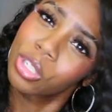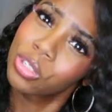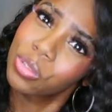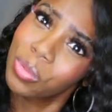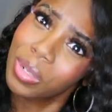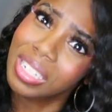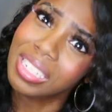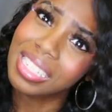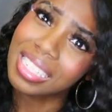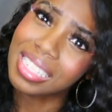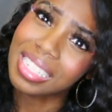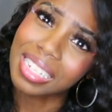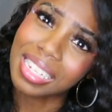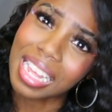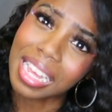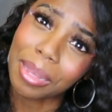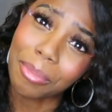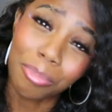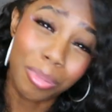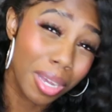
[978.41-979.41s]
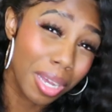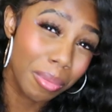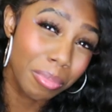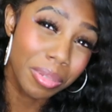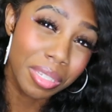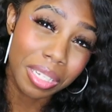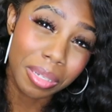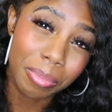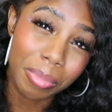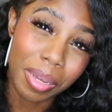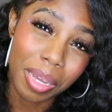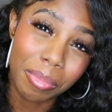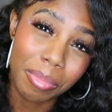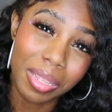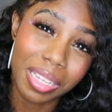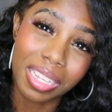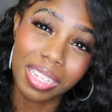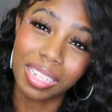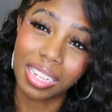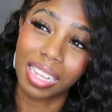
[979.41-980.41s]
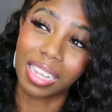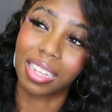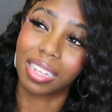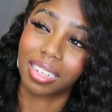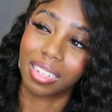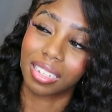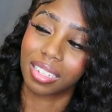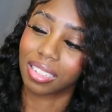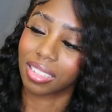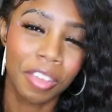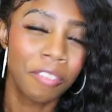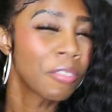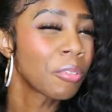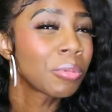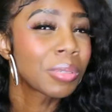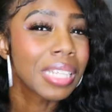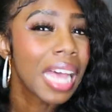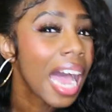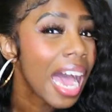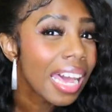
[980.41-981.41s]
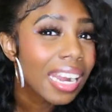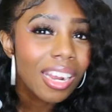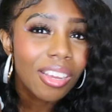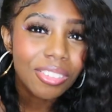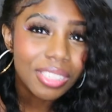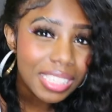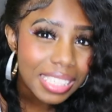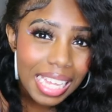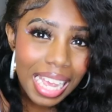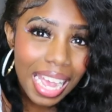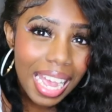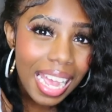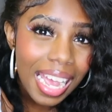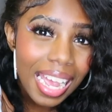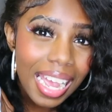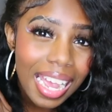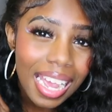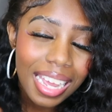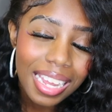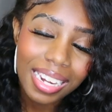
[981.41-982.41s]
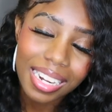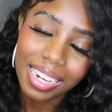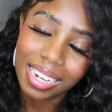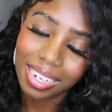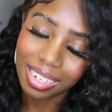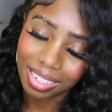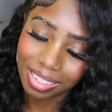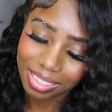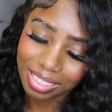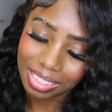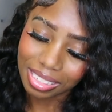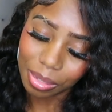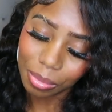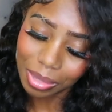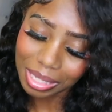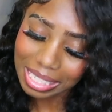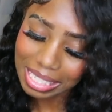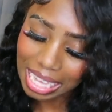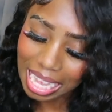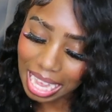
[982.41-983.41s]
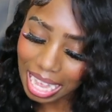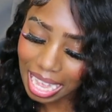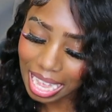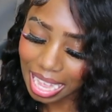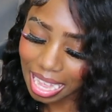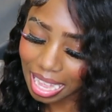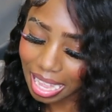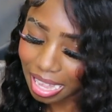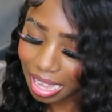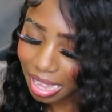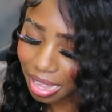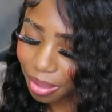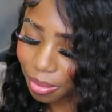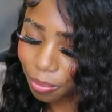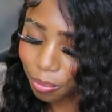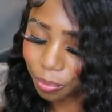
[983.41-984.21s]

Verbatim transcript: Would you wear this in like public, public? Like if it was hot outside, summertime,